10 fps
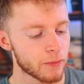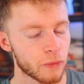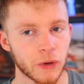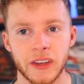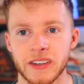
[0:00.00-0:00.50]

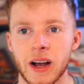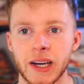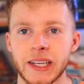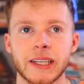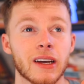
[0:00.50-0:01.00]
with this
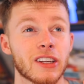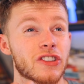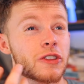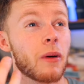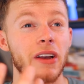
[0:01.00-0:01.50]
honey and
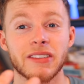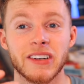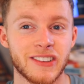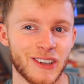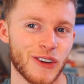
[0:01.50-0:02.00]

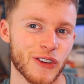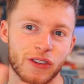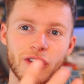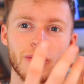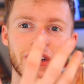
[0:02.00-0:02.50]
spices that are just
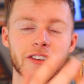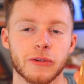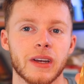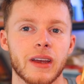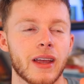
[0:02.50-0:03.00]
thrown
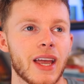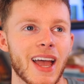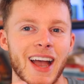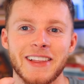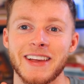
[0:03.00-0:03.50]
into it.
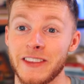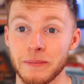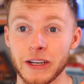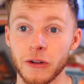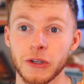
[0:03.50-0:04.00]
And then in the
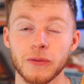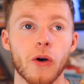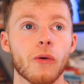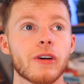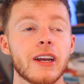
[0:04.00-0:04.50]
middle, you've
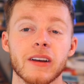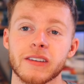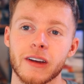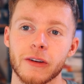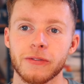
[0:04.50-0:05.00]
got really
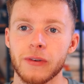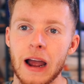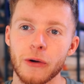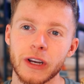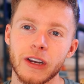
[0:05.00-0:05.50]
nice kind of
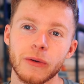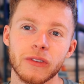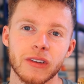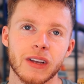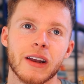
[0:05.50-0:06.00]
flowery
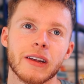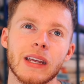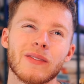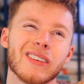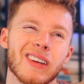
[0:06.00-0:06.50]
notes that kind of
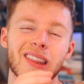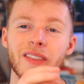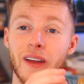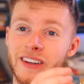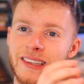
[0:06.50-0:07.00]
give this a
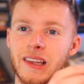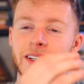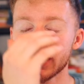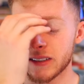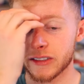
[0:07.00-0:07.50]
nice
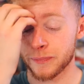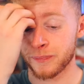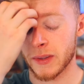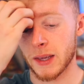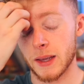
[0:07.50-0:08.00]
lightness.
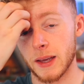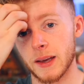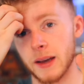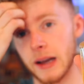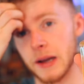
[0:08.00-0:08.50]

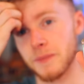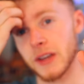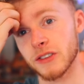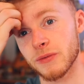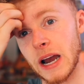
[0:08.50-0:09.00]

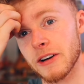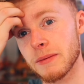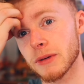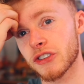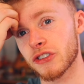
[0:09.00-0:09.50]
It's
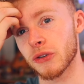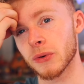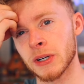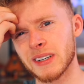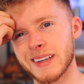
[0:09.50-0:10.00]
very
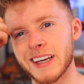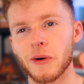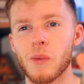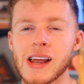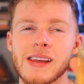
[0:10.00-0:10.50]
mature in
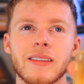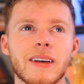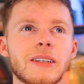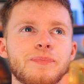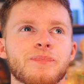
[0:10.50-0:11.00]
a way
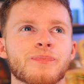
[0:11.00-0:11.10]
that